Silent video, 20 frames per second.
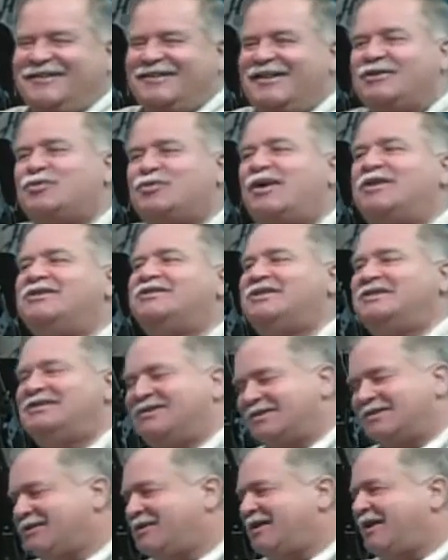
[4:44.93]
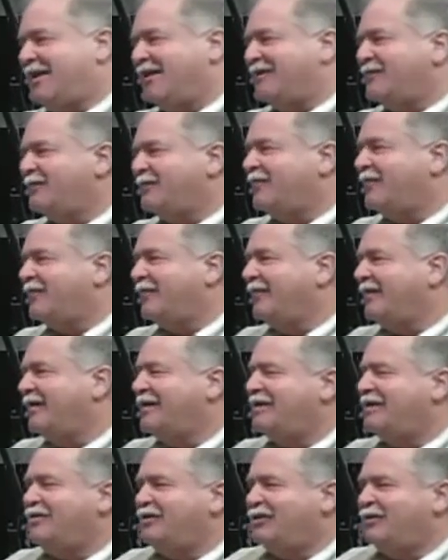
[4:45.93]
that's why Jesus came.
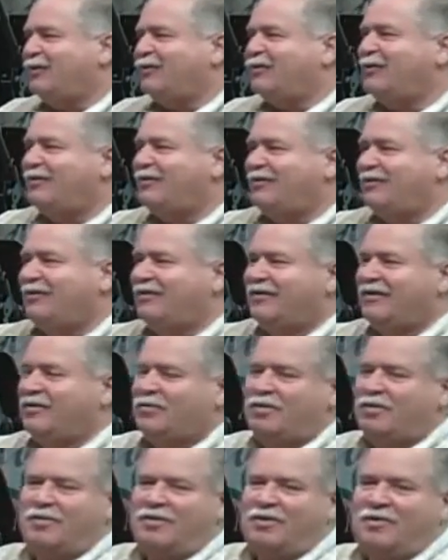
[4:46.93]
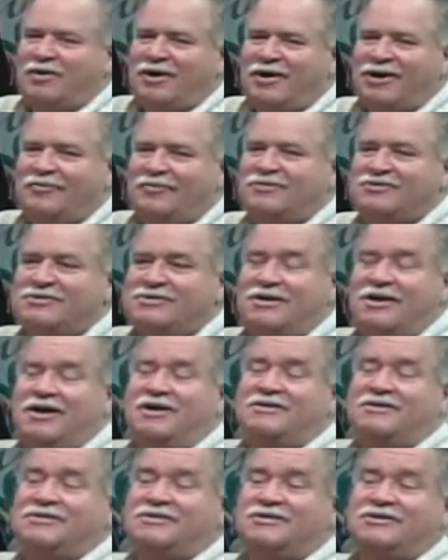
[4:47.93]
He knew that we'd be making
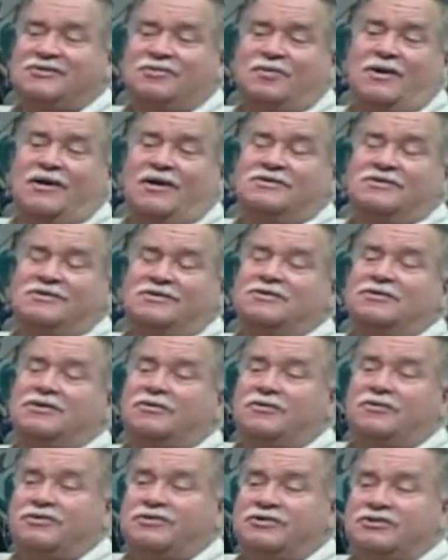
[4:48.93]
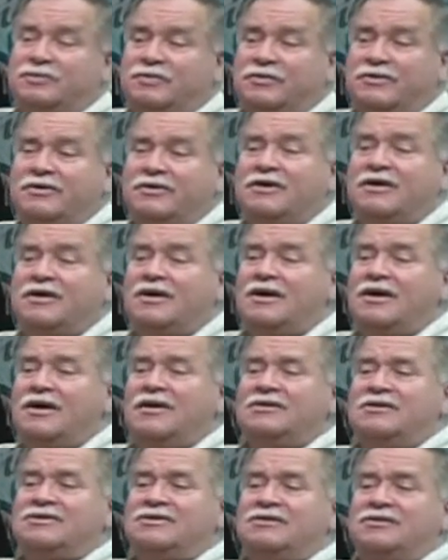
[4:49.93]
mistakes, and that's why he sent the Holy Spirit.
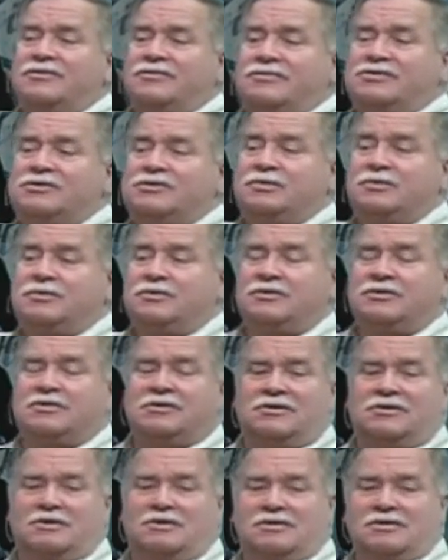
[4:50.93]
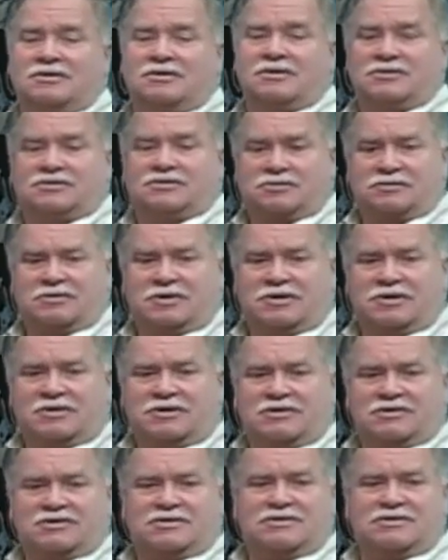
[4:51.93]
So the Holy Spirit could instruct
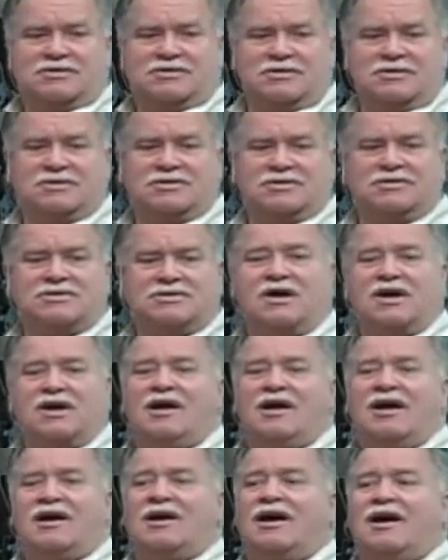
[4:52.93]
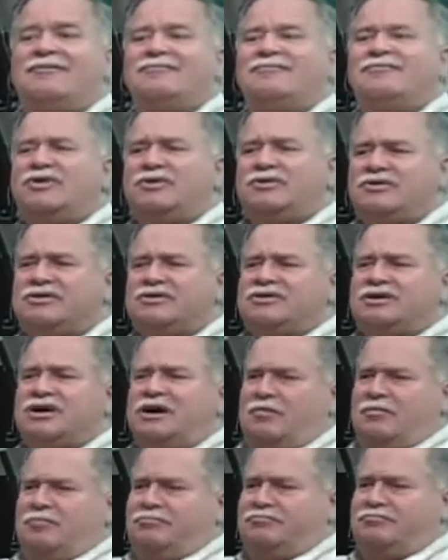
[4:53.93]
us and teach us and build us
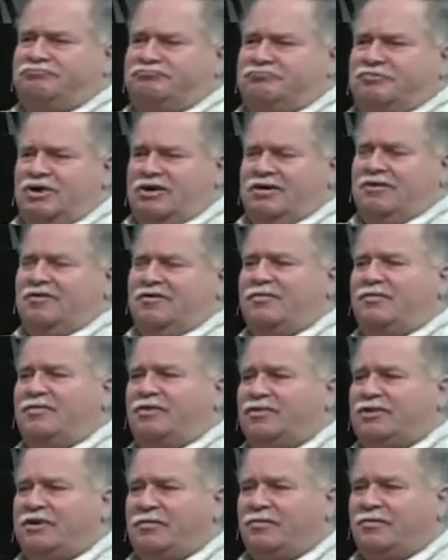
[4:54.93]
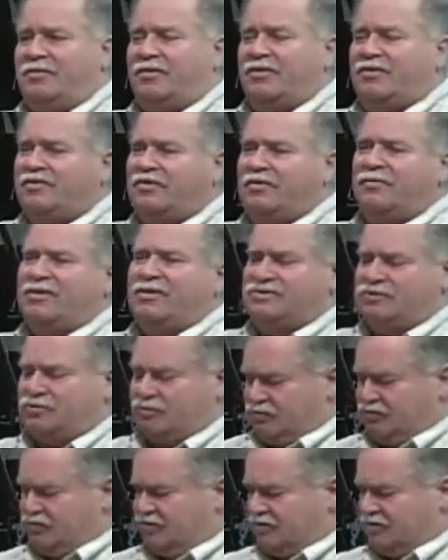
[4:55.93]
up, you know, build up the
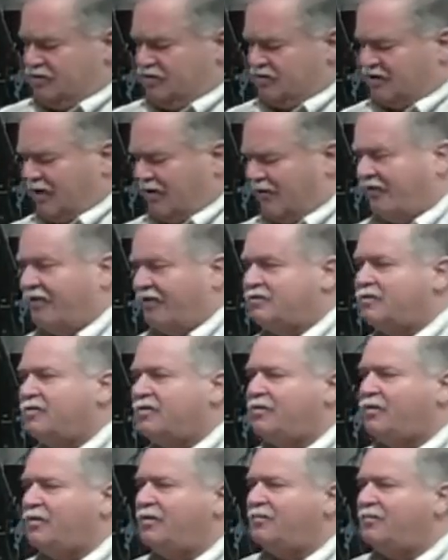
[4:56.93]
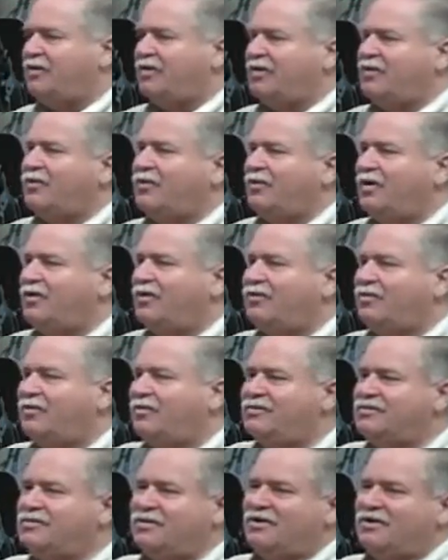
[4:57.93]
muscles and stuff as we've going, been going
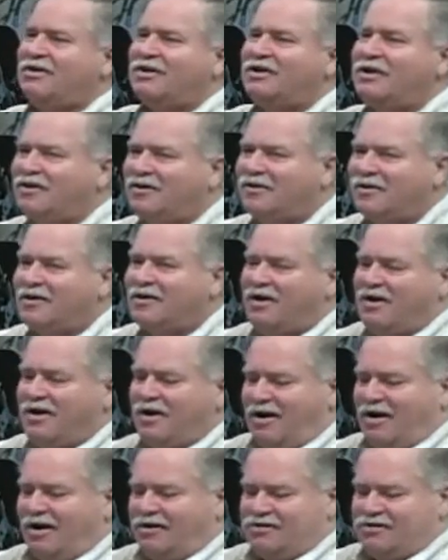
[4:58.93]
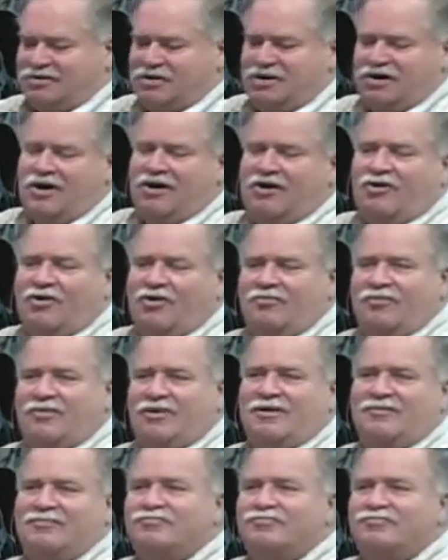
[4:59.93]
through Sunday, our, our study on being